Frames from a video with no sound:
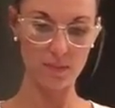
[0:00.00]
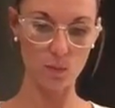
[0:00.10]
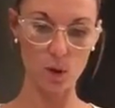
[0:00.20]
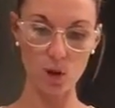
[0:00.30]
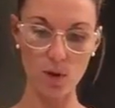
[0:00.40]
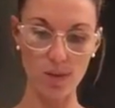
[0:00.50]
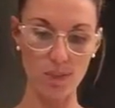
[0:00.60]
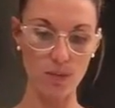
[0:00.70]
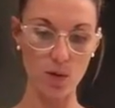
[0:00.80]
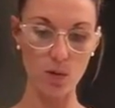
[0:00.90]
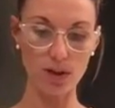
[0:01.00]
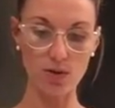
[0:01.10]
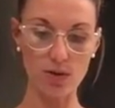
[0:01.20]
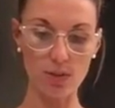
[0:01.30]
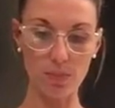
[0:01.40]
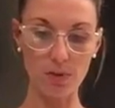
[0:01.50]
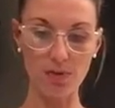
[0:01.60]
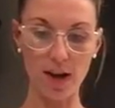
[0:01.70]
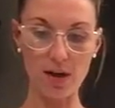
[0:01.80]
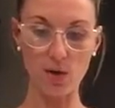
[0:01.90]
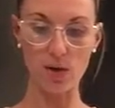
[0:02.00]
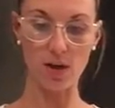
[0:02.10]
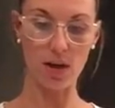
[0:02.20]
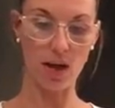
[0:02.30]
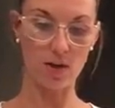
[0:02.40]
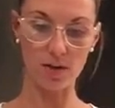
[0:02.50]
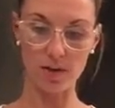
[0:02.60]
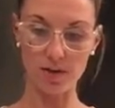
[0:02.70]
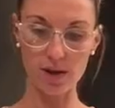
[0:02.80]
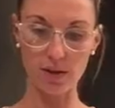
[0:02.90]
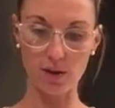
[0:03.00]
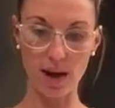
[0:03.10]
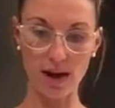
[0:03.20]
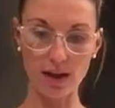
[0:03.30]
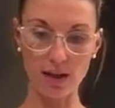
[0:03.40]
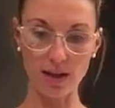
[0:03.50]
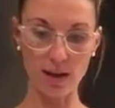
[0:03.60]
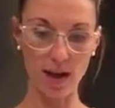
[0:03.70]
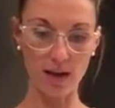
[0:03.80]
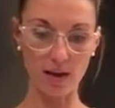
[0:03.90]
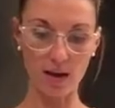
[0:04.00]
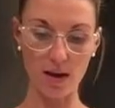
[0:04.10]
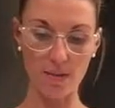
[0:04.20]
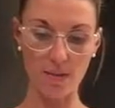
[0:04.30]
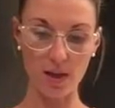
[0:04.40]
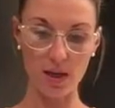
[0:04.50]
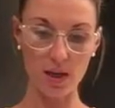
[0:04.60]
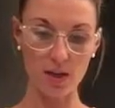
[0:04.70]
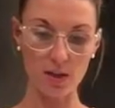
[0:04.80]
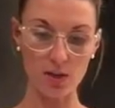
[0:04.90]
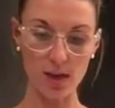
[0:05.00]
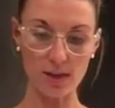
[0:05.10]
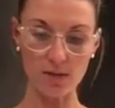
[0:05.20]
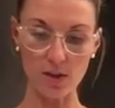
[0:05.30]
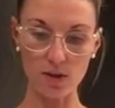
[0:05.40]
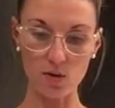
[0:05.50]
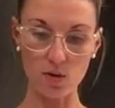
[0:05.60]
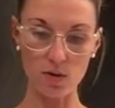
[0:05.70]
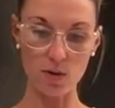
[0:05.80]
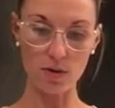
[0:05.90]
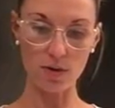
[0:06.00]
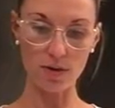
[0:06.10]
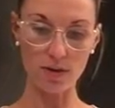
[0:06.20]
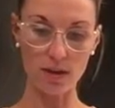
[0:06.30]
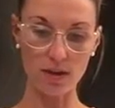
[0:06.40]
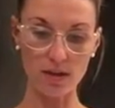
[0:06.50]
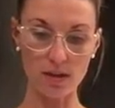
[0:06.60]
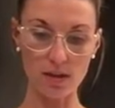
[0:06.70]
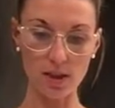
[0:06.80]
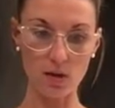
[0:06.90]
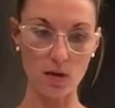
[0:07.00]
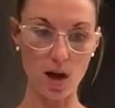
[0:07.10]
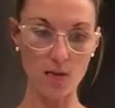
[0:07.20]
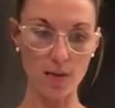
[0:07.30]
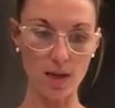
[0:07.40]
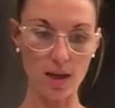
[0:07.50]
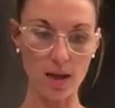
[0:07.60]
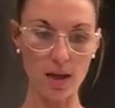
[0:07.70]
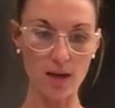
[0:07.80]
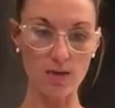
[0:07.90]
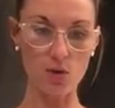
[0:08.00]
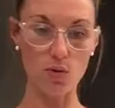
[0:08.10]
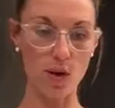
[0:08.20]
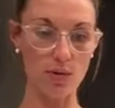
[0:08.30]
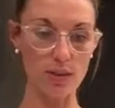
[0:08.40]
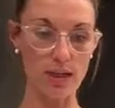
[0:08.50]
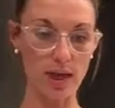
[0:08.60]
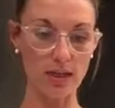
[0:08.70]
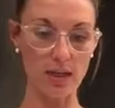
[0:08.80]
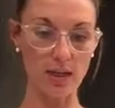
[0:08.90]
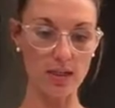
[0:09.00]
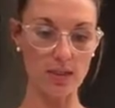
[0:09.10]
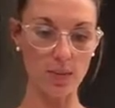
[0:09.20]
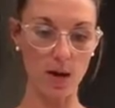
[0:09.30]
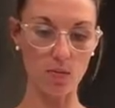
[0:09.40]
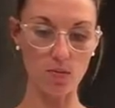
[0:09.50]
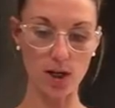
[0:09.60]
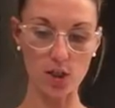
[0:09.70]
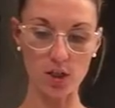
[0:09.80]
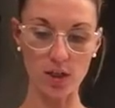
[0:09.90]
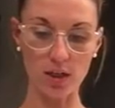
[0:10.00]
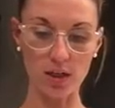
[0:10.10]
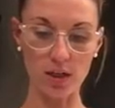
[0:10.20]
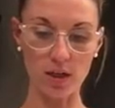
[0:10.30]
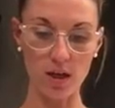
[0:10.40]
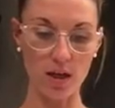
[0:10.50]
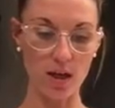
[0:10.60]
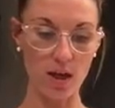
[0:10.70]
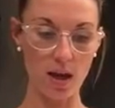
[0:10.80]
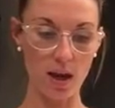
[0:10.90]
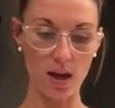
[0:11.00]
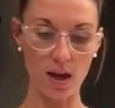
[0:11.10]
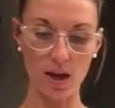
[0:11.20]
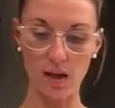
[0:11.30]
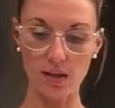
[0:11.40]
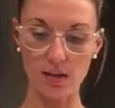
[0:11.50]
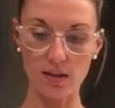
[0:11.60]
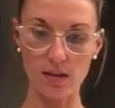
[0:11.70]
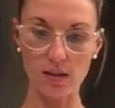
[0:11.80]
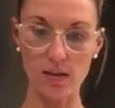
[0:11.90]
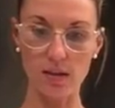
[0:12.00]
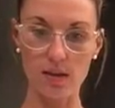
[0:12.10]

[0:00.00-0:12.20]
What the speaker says: We're Quip and we want to simplify your oral health. So I kind of like that. There's lots of other cool things that go along with it. It gives you all the techniques about brushing, and